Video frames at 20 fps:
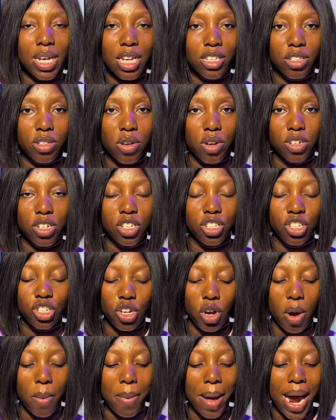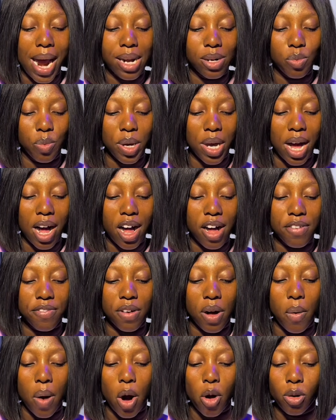has done its job, and we
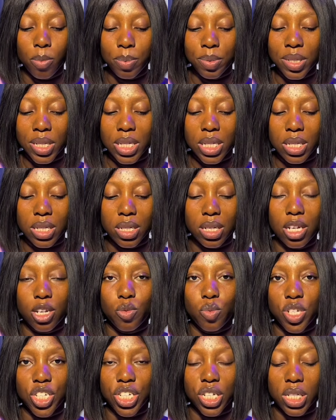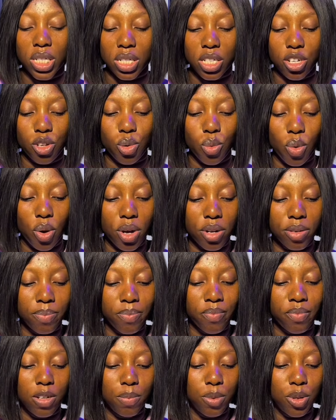have our opening scene, which is scene 1,
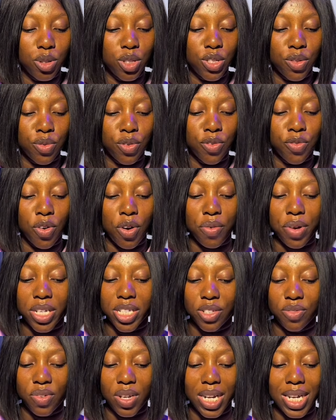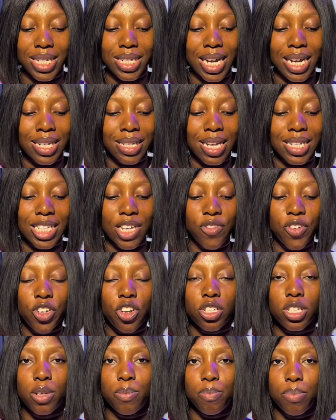the beautiful forest village, and it has given
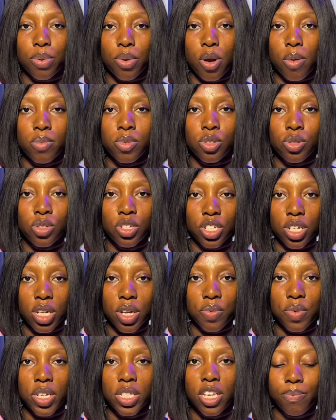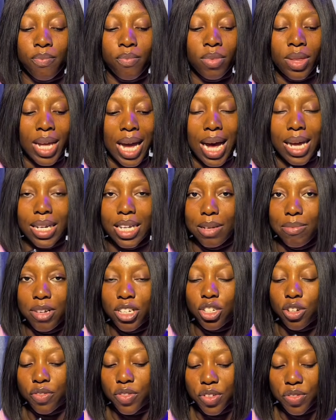us a prompt to generate an
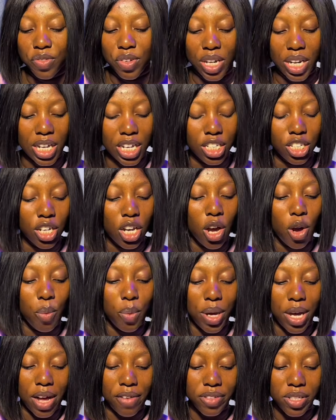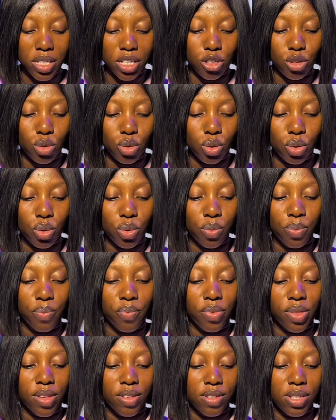image of the village. We have scene 2,
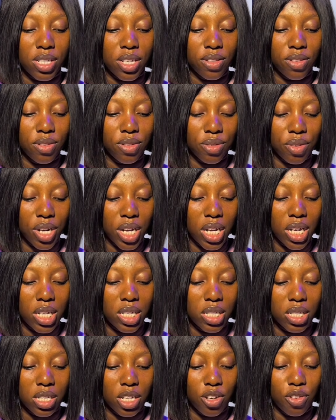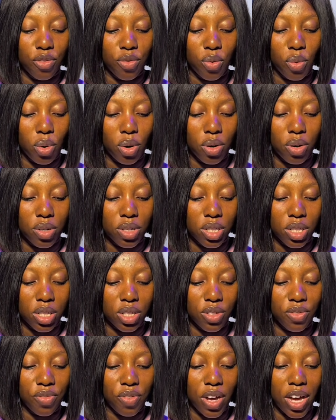scene 3, scene 4,
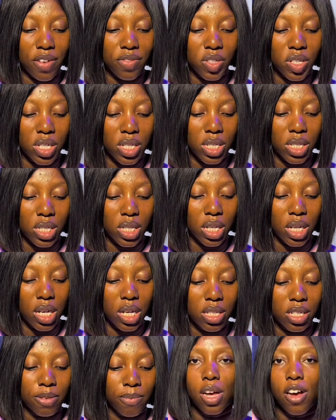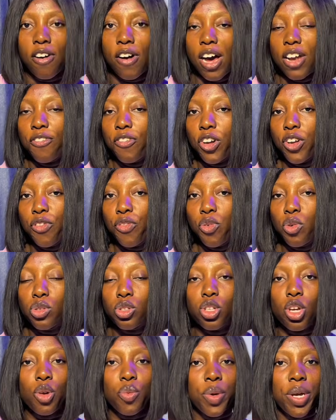scene 5, scene 6. And for the full
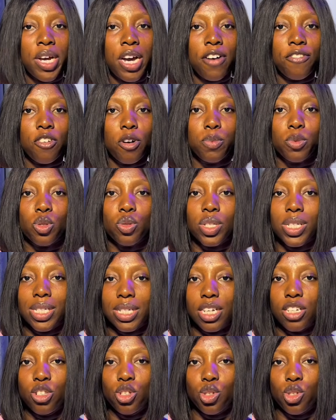story, we have up to scene